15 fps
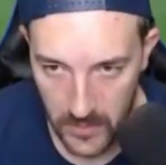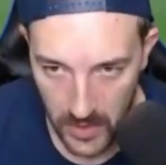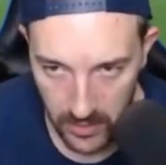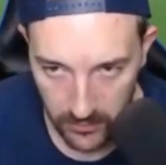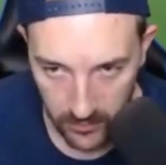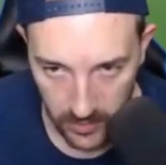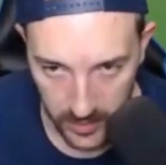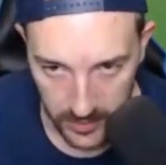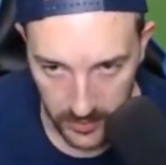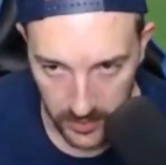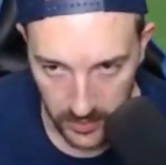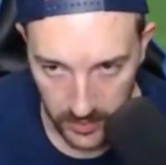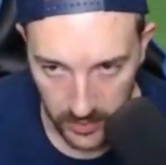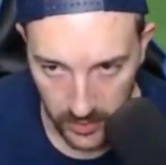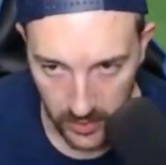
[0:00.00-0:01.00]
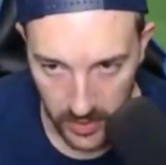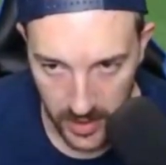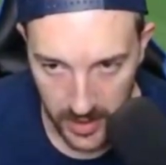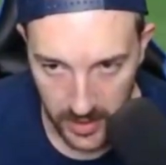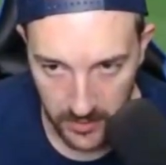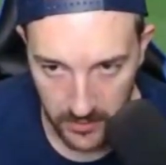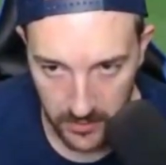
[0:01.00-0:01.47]
Alright, Nkunku
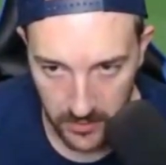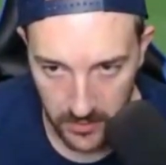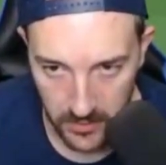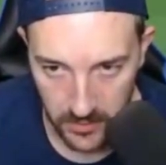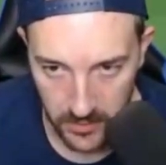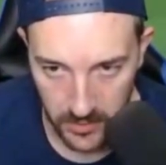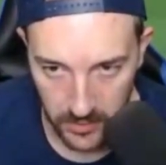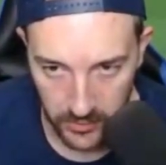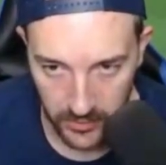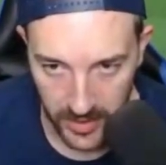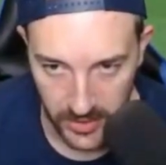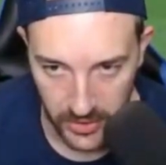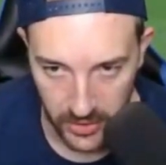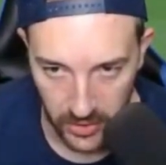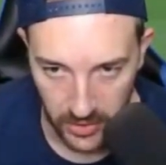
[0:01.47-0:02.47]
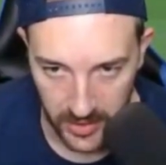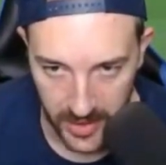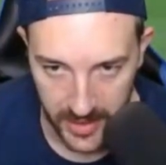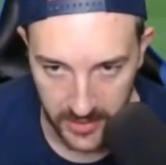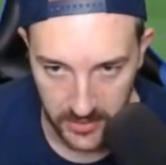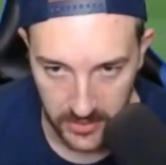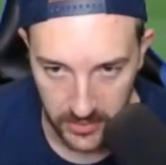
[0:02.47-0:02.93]
here. Great shot
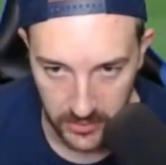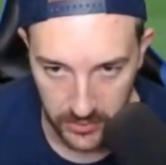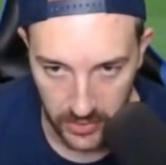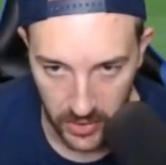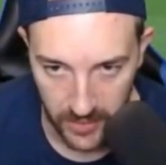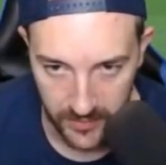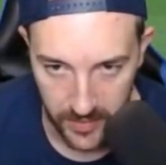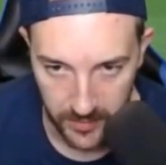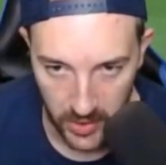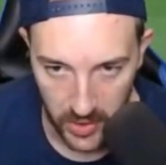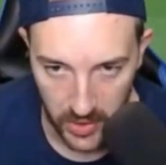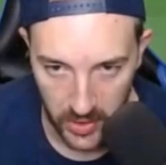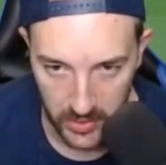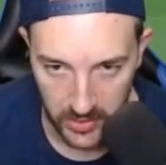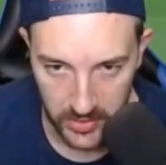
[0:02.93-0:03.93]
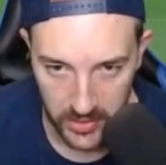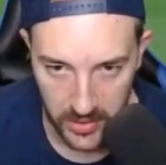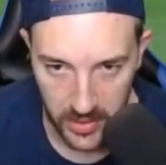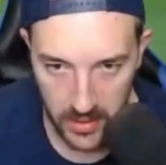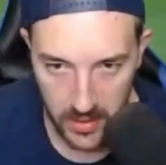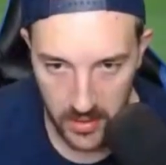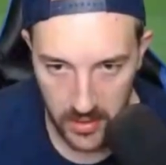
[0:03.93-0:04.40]
cancel, driving the box.
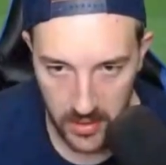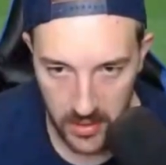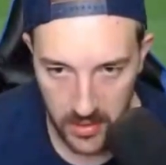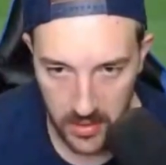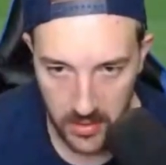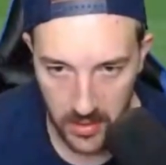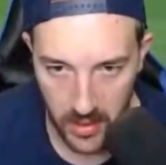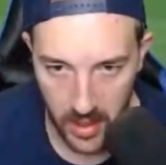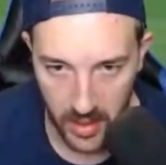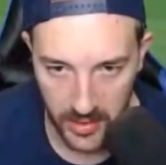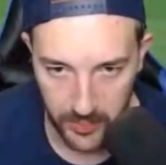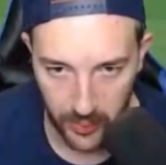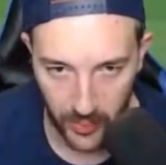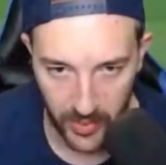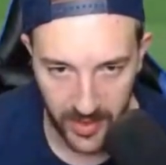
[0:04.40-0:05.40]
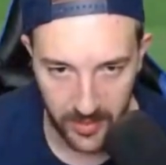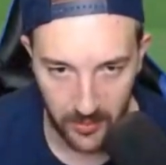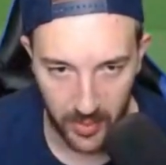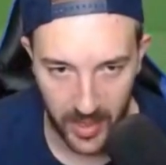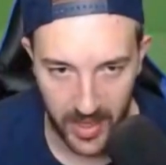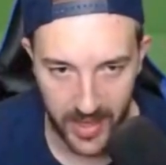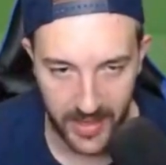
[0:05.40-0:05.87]
Oh, it's brilliant
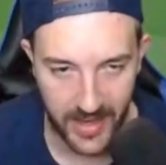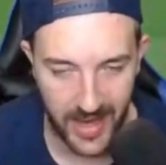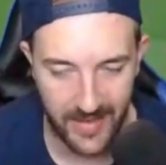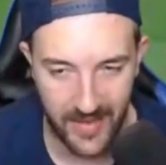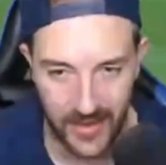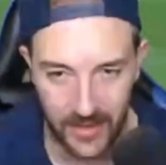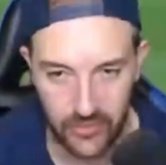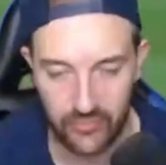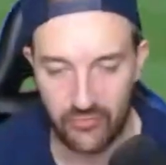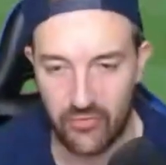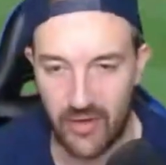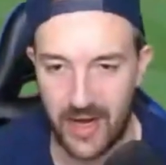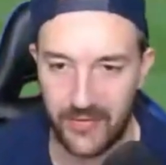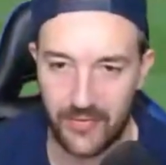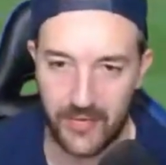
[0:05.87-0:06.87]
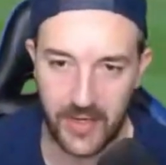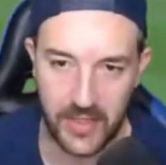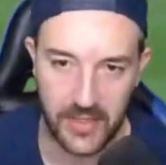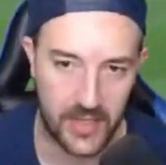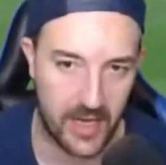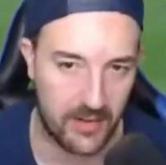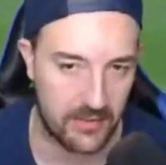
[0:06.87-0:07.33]
play, and then a great finish
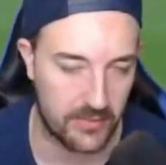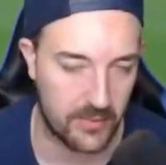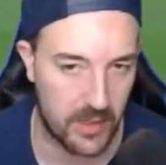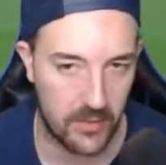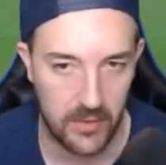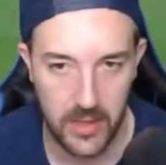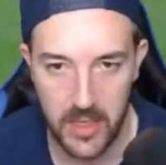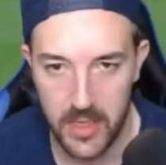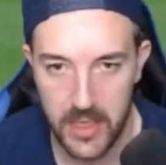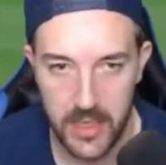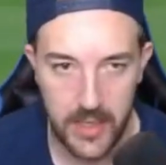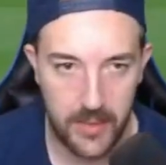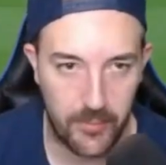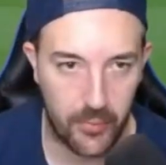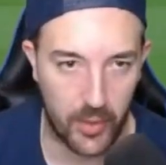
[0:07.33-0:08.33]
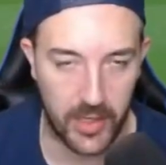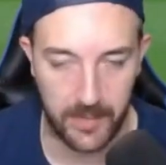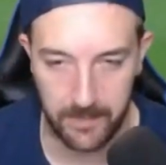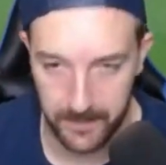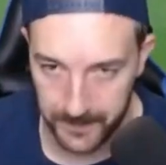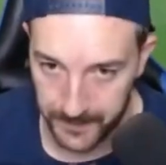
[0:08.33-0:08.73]
there as well. Brilliant.